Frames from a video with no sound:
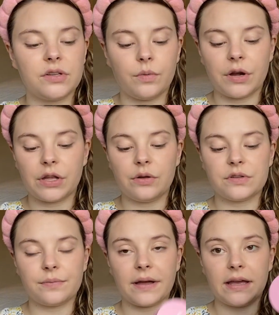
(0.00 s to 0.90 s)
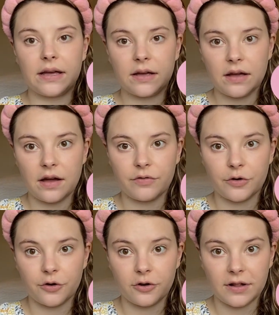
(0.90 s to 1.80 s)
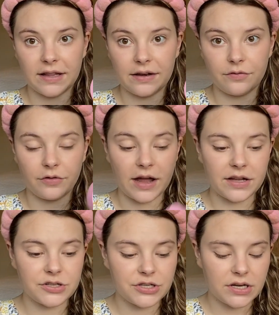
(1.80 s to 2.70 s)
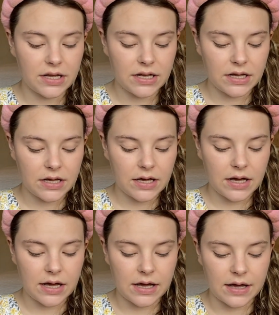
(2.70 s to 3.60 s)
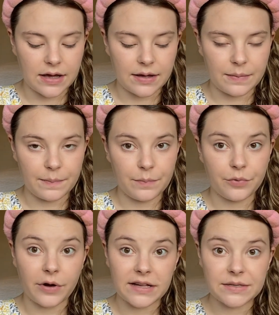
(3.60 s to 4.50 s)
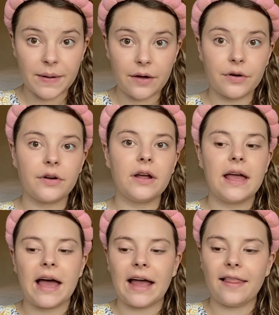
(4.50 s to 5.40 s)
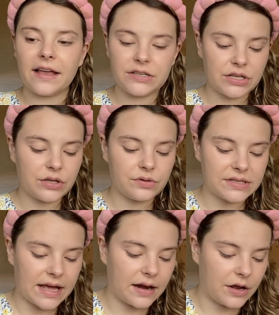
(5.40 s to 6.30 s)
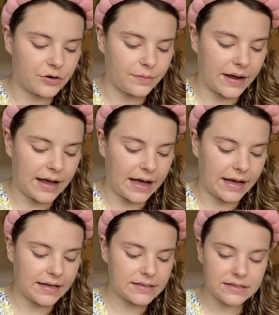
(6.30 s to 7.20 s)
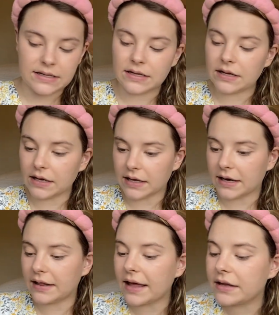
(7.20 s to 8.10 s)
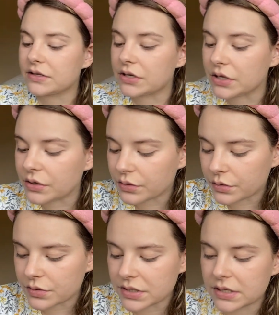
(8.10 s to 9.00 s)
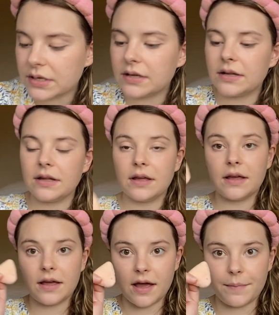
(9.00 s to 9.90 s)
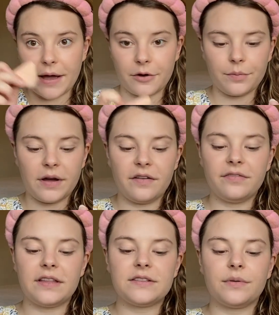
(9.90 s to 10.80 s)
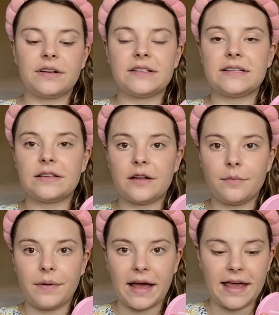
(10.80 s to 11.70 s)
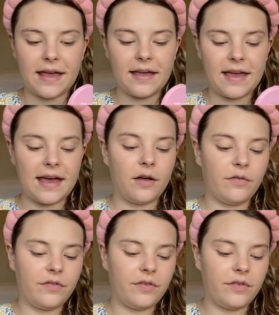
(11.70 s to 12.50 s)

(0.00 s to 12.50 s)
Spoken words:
want to use my CoverGirl Clean Fresh pressed powder. I like to use that under my eyes, and I like to use a powder puff. This one is by e.l.f.